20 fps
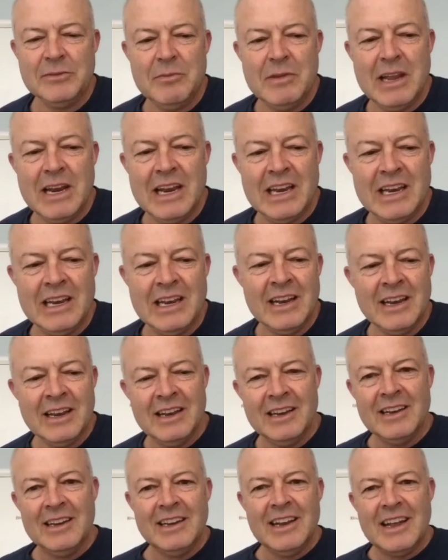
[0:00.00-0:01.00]
meeting
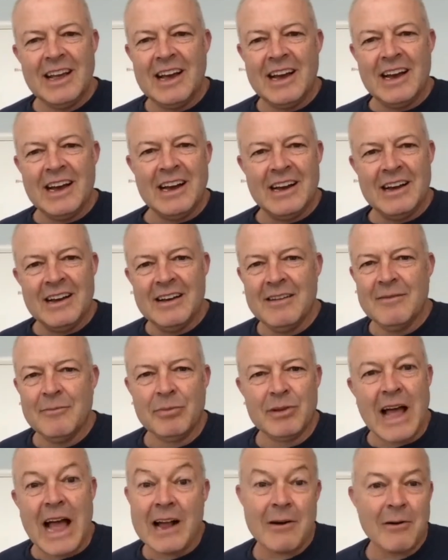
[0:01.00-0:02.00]

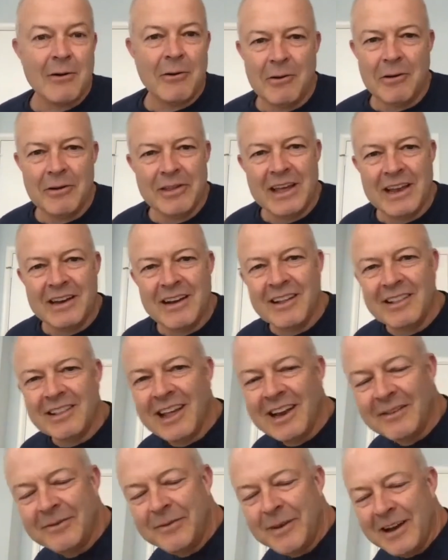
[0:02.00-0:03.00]
black hole that a
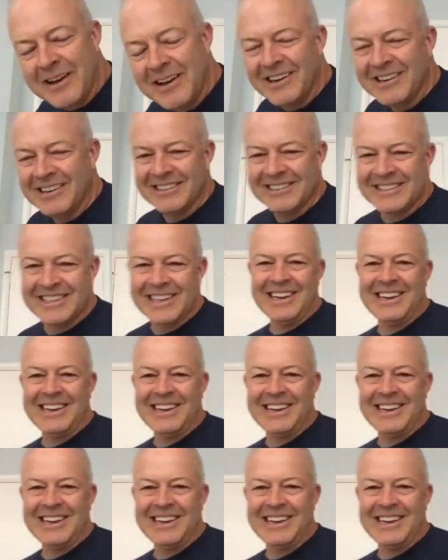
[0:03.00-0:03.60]
lot of founders